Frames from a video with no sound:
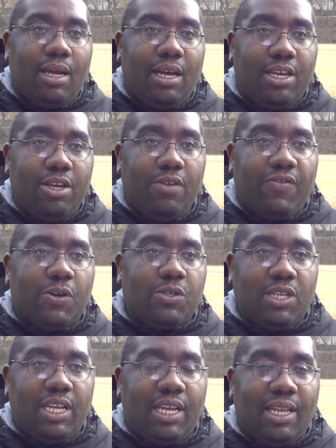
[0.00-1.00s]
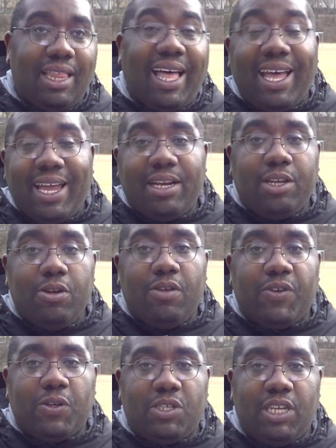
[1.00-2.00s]
uh, University, Lund
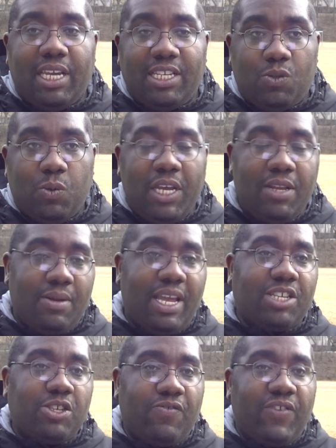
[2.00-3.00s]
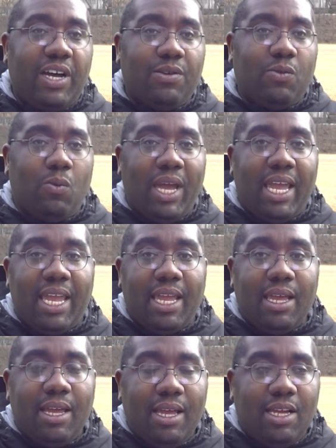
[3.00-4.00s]
University in Sweden, they actually found a
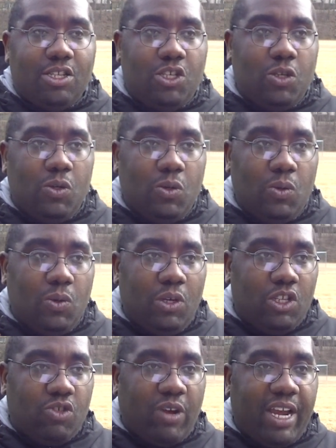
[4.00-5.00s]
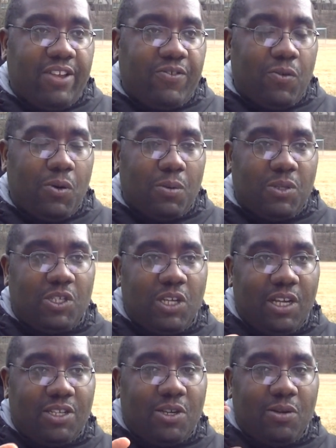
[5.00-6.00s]
way to transform
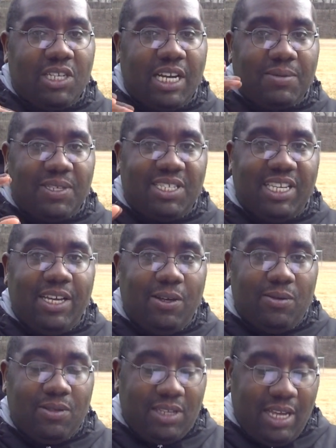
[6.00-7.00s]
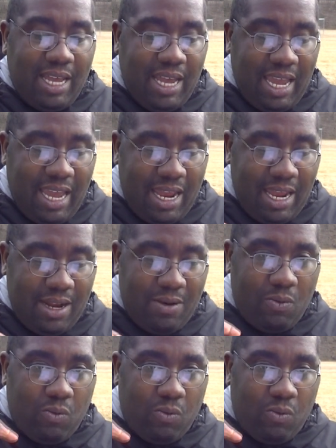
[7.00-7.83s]
certain types of cells and